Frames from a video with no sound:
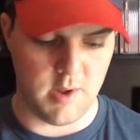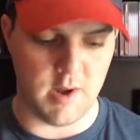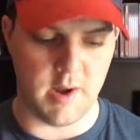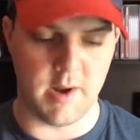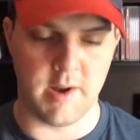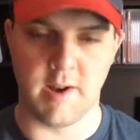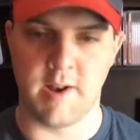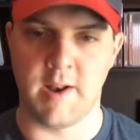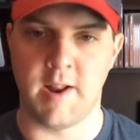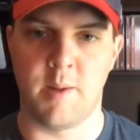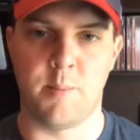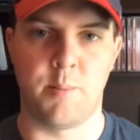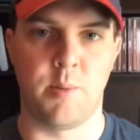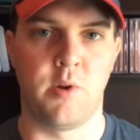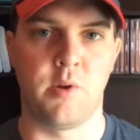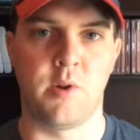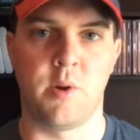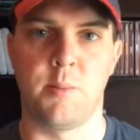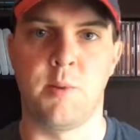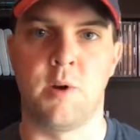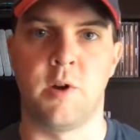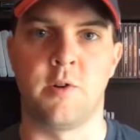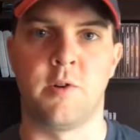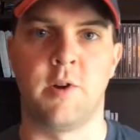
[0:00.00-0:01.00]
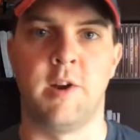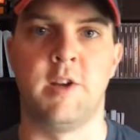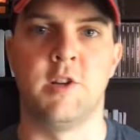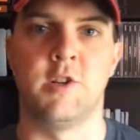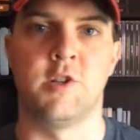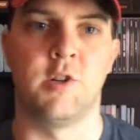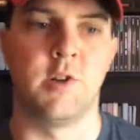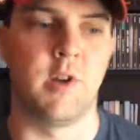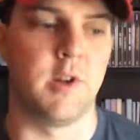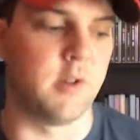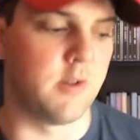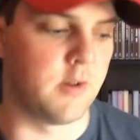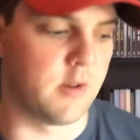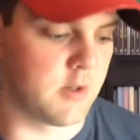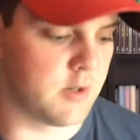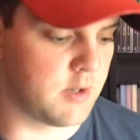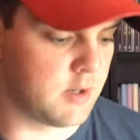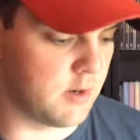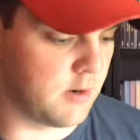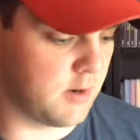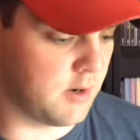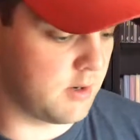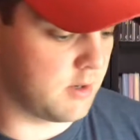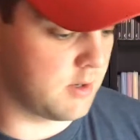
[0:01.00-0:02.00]
I didn't have Pokemon Ranger either,
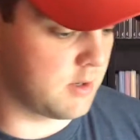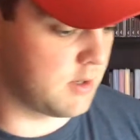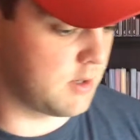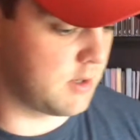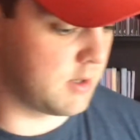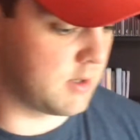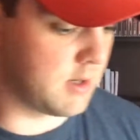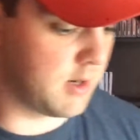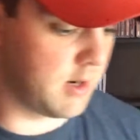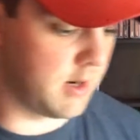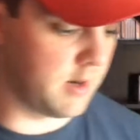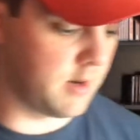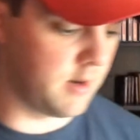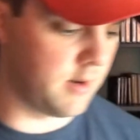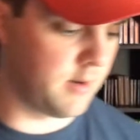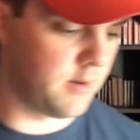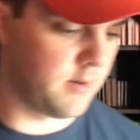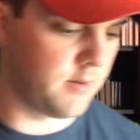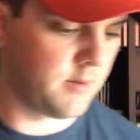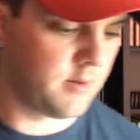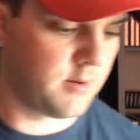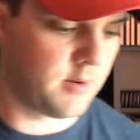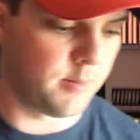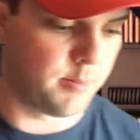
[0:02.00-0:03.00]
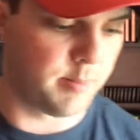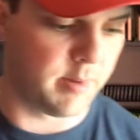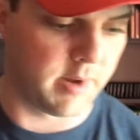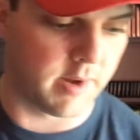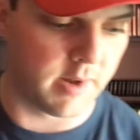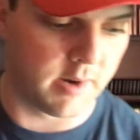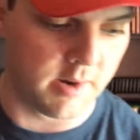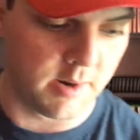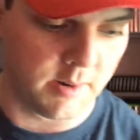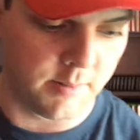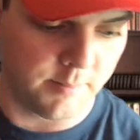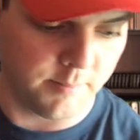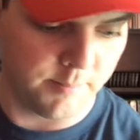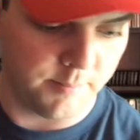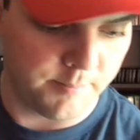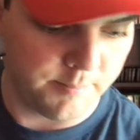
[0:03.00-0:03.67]
so I just decided to pick it up.